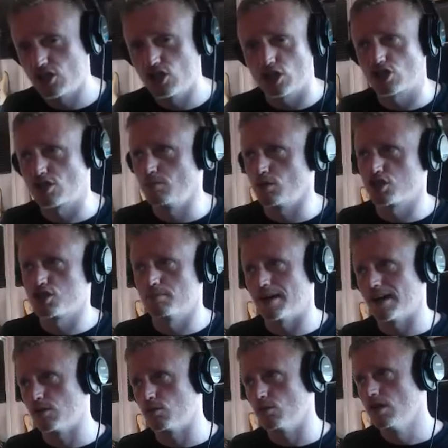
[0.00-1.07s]
not so much
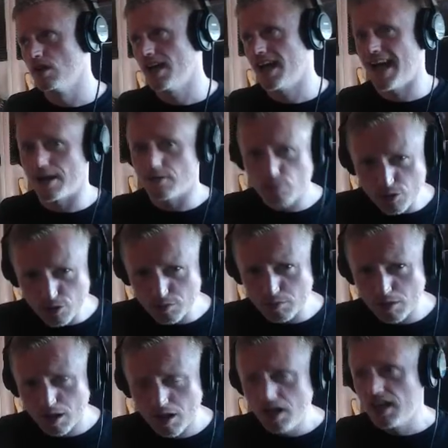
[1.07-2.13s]
about headroom,
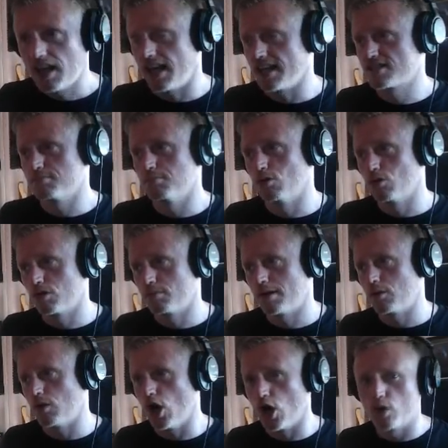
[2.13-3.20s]
it's more
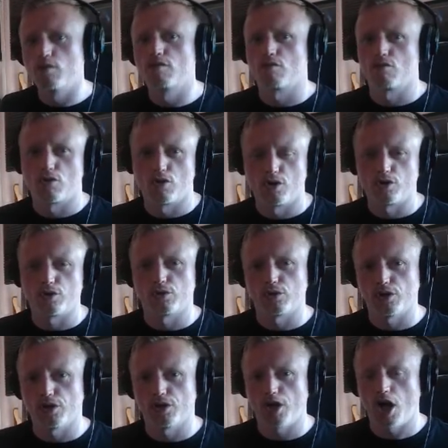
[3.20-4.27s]
about overall
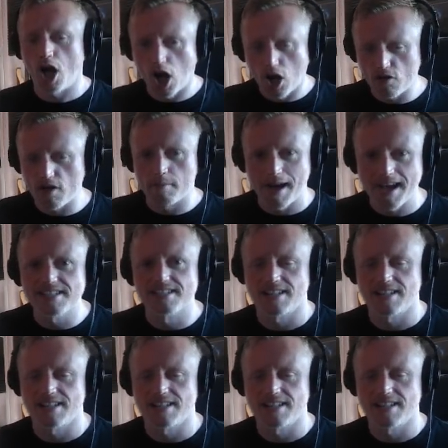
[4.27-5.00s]
RMS